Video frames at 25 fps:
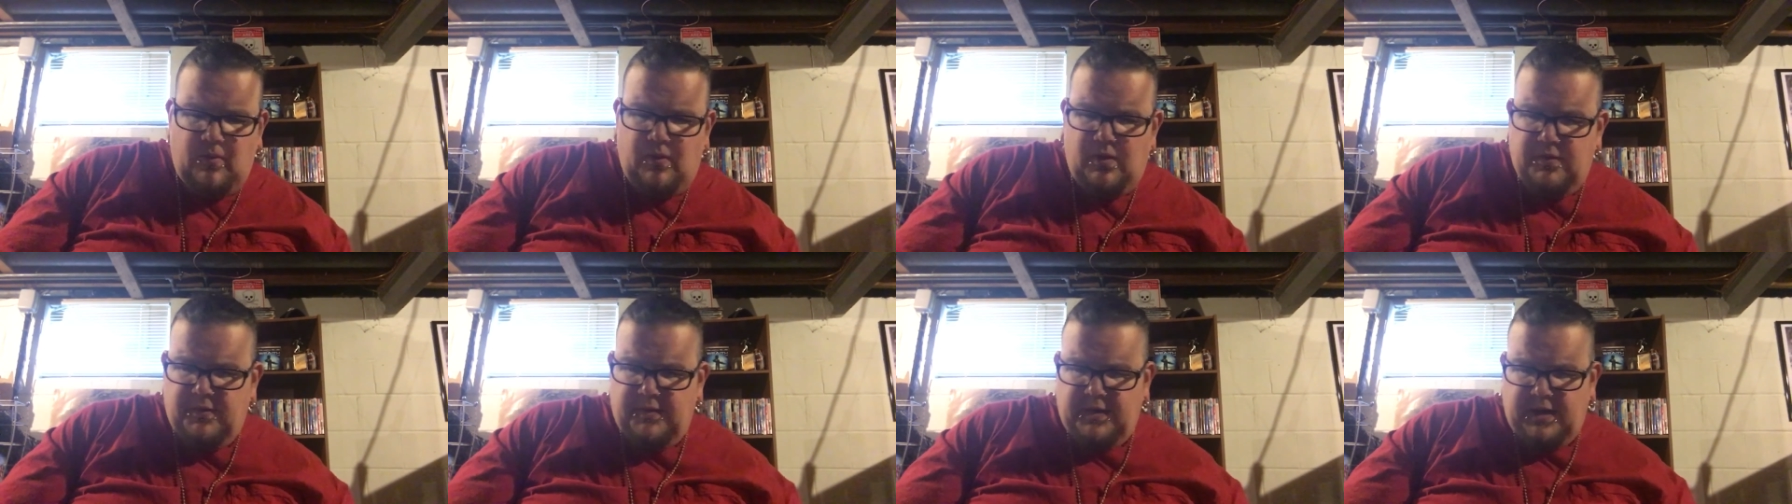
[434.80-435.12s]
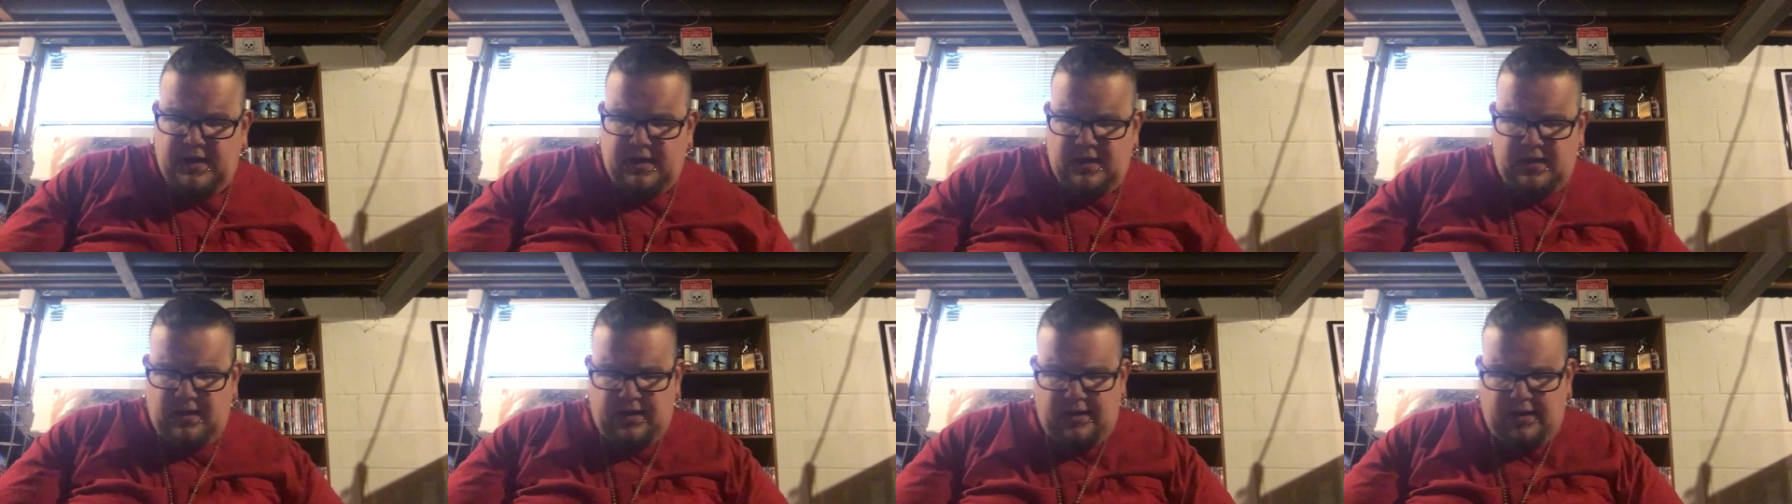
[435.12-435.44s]

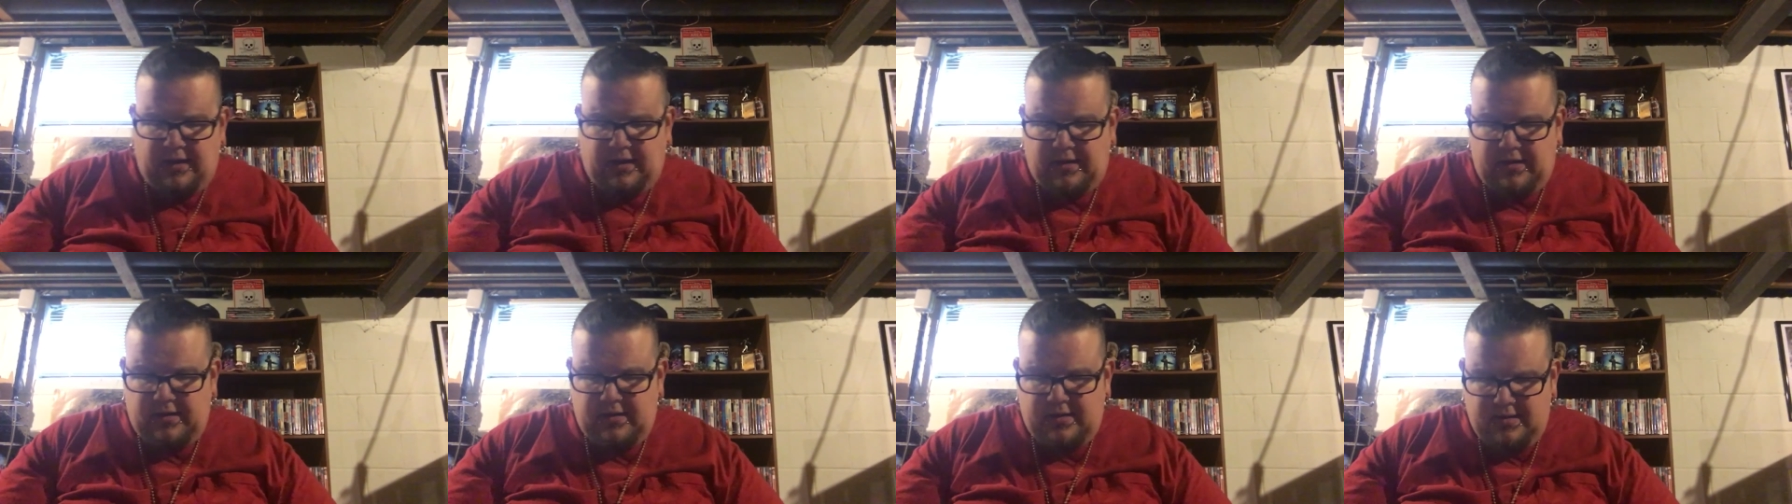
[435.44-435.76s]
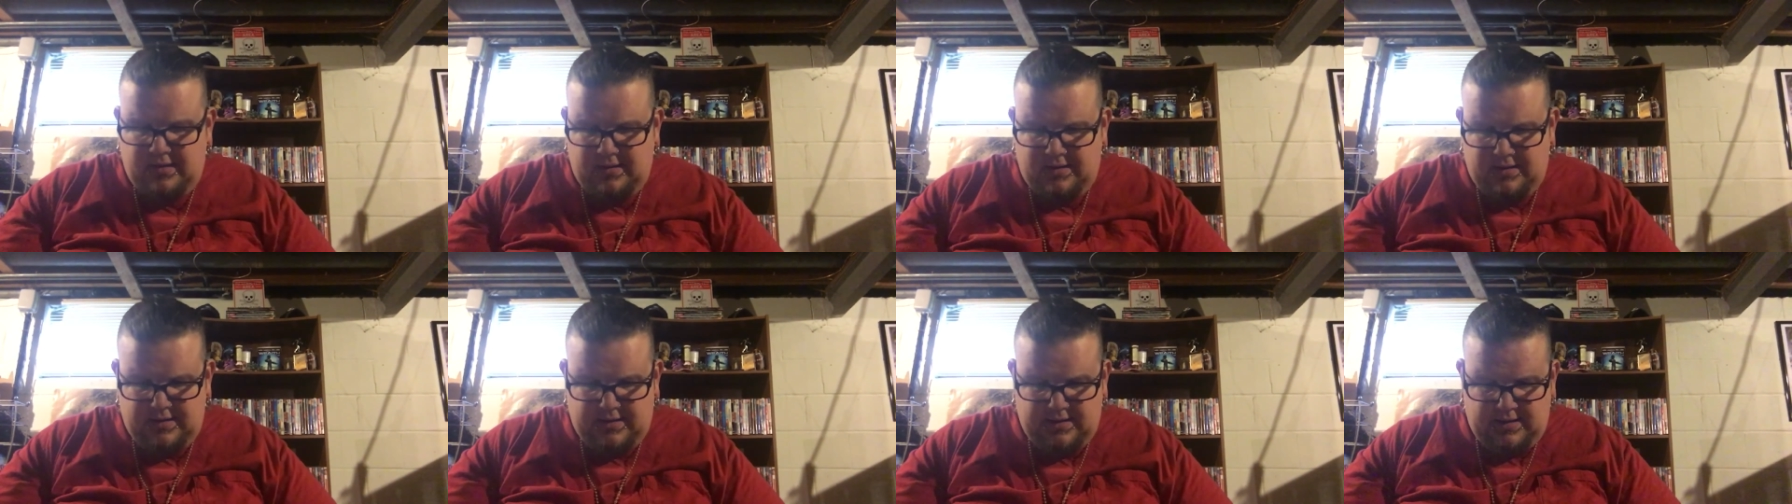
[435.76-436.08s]
Okay.
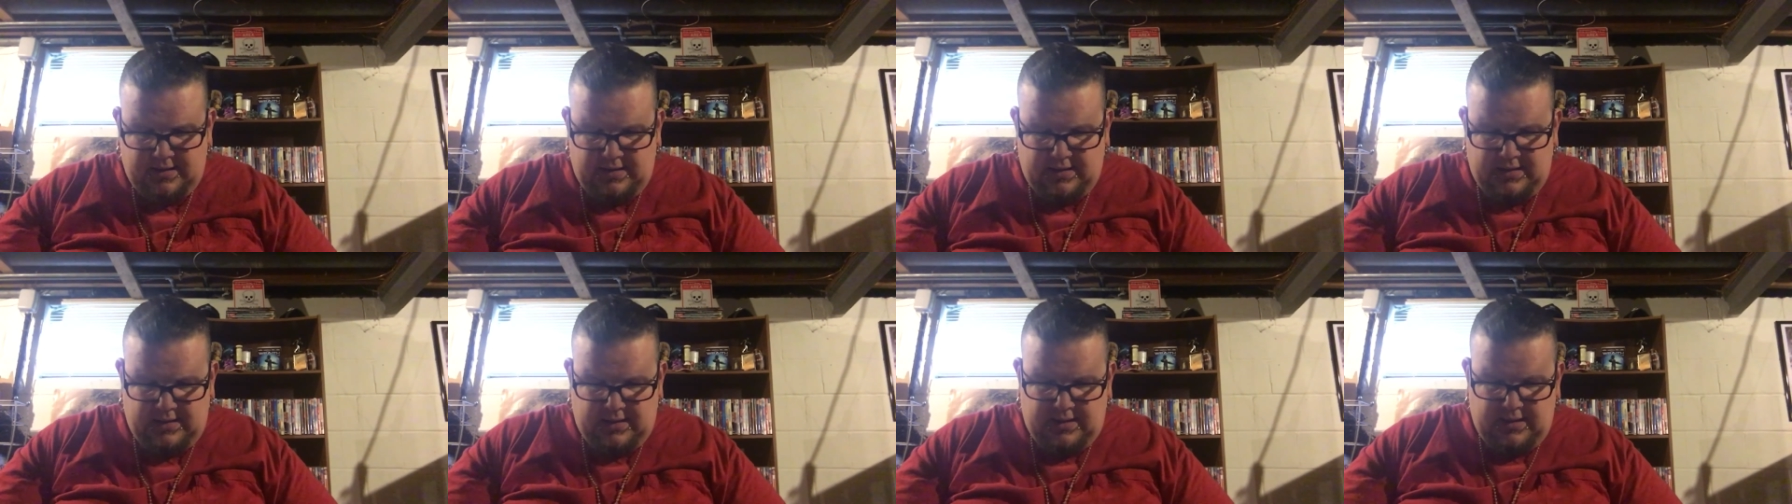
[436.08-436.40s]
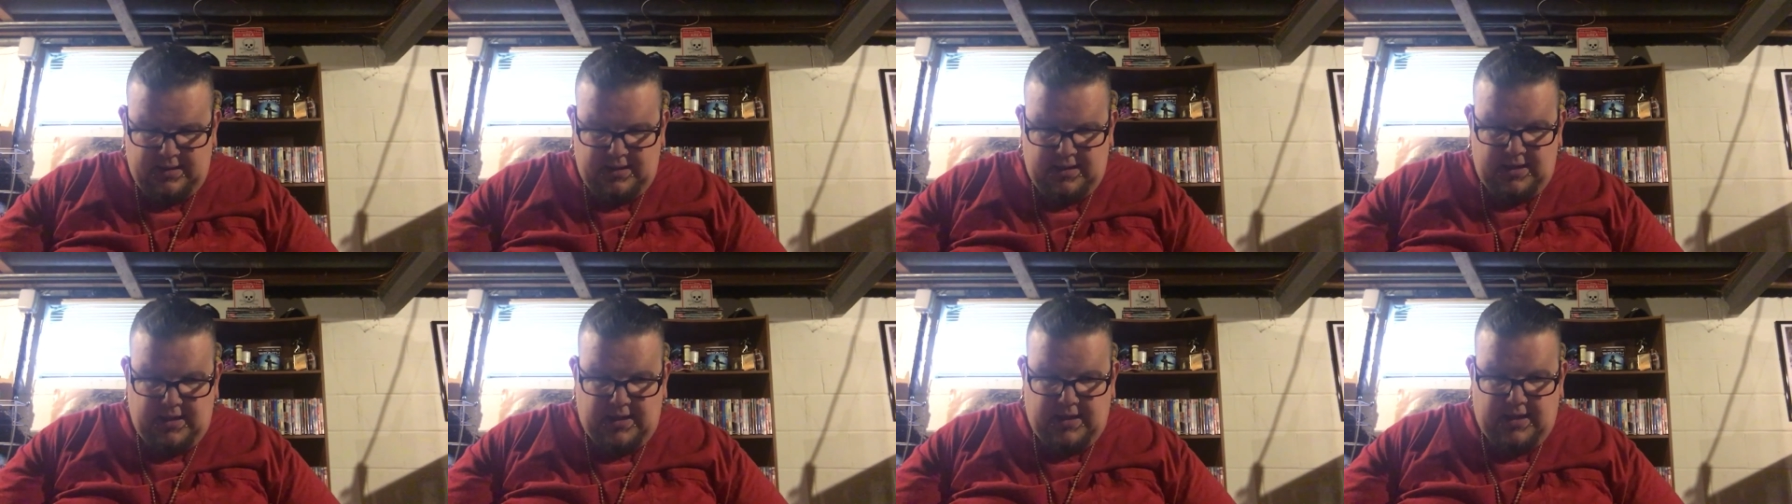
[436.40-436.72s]

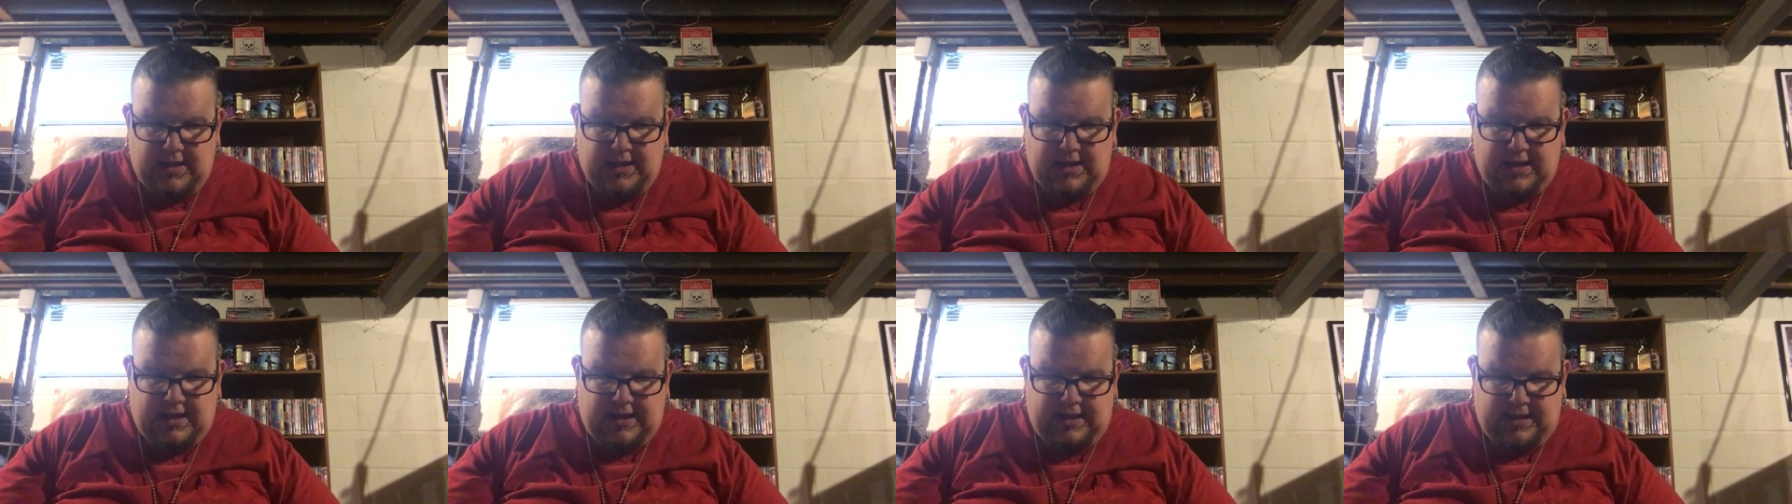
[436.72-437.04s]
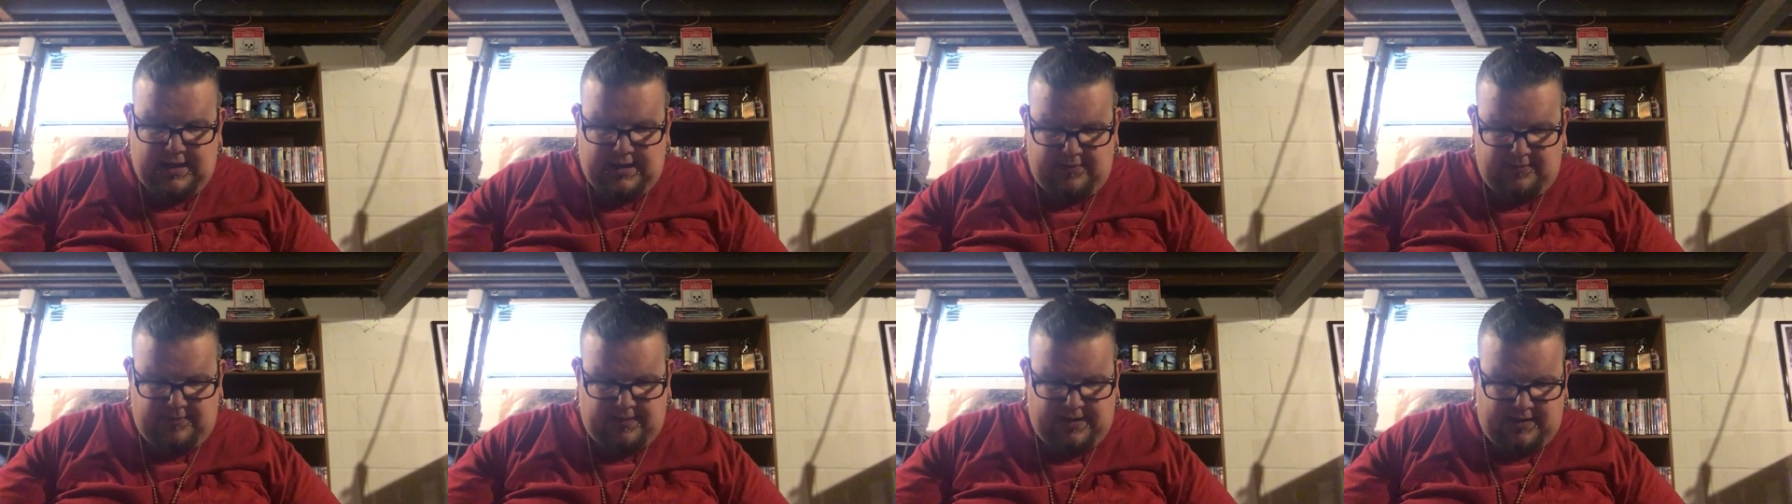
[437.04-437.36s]

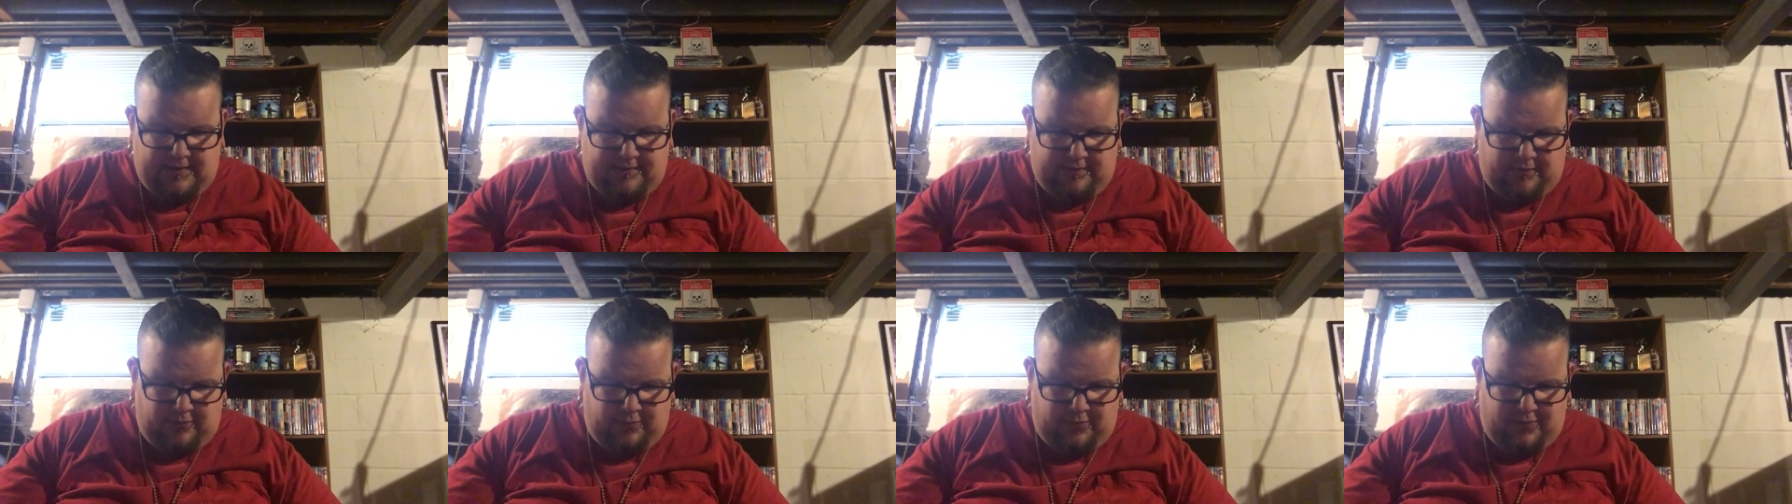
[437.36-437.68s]
Again, we have a